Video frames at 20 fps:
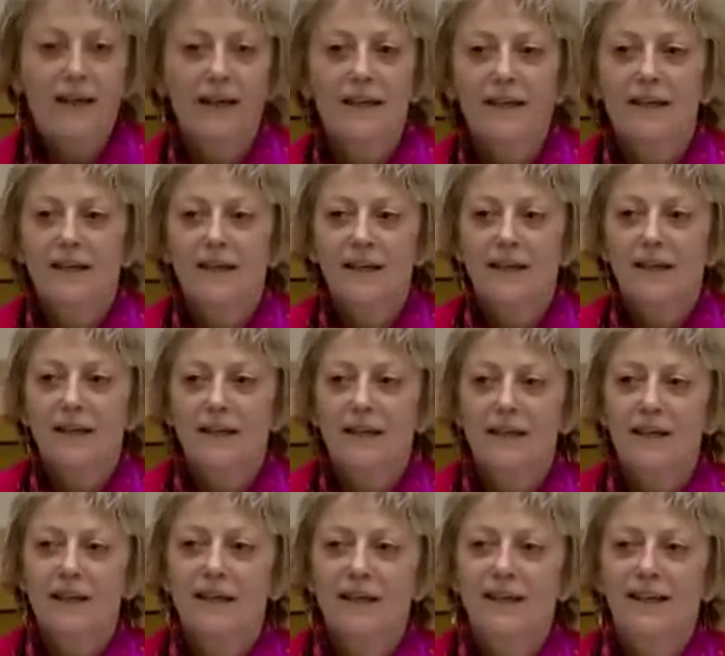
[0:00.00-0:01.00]
distinguished
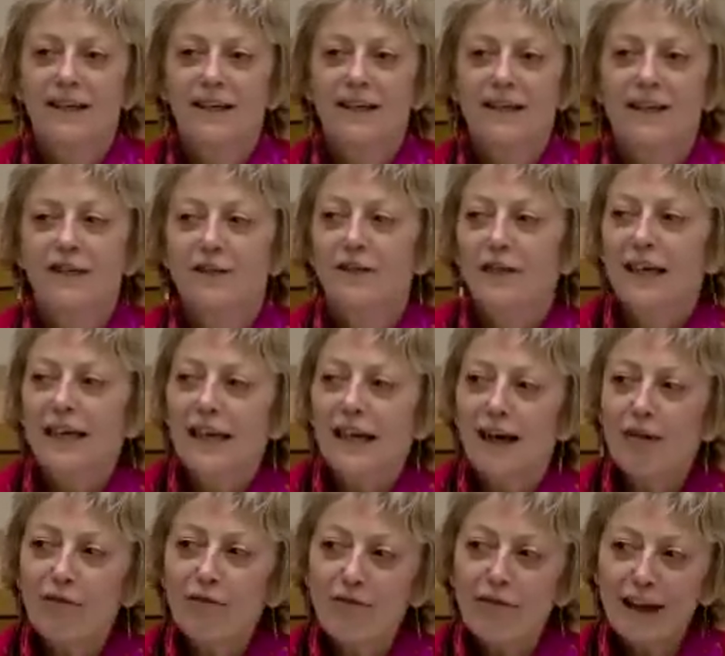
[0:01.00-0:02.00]
delegates,
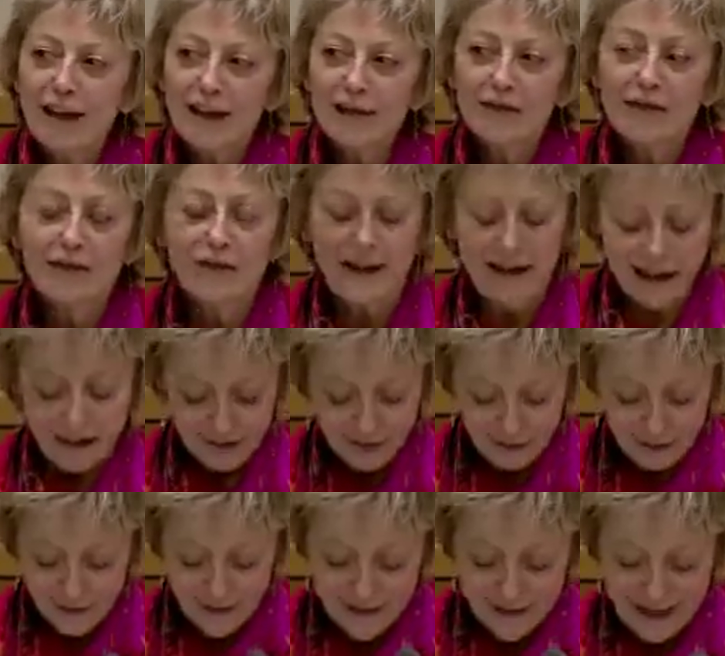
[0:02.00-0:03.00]
ladies and
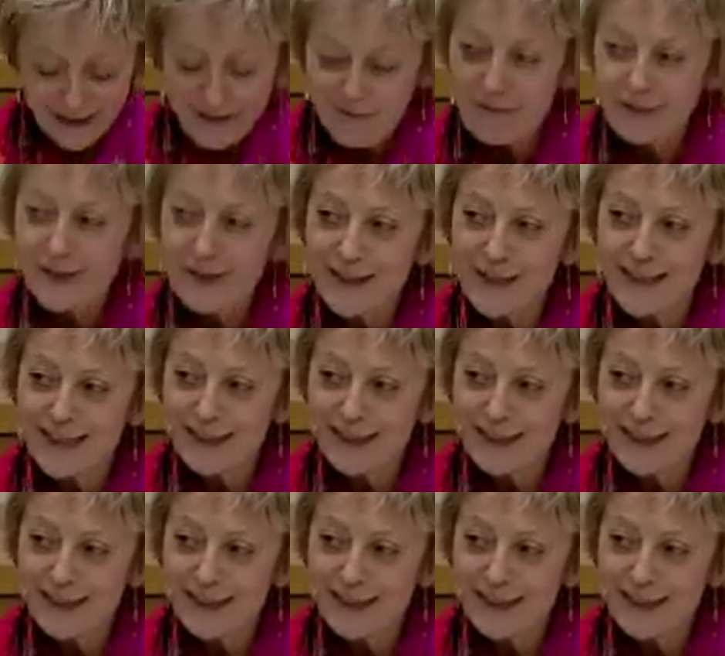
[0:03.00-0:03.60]
gentlemen, I call to